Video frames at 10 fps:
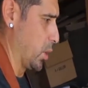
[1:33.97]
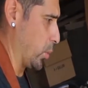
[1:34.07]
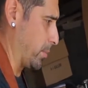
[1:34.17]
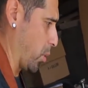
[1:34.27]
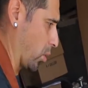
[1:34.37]

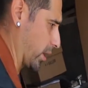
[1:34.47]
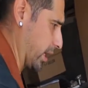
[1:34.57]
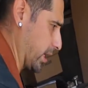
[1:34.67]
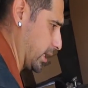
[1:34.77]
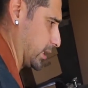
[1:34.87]
We pour
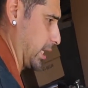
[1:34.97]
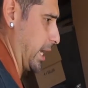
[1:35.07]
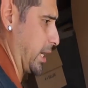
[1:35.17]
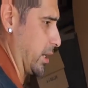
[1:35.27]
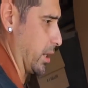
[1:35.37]
in a
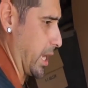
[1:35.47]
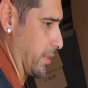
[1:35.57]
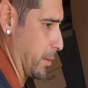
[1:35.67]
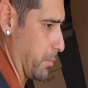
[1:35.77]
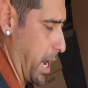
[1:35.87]
layer
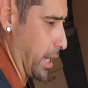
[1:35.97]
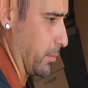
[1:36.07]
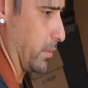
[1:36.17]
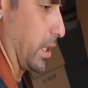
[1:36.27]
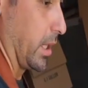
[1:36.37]
at the
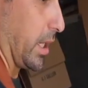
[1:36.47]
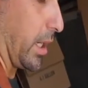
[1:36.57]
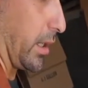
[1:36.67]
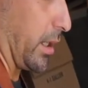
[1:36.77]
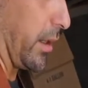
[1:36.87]
bottom
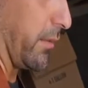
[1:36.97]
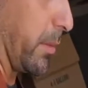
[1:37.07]
uh, of the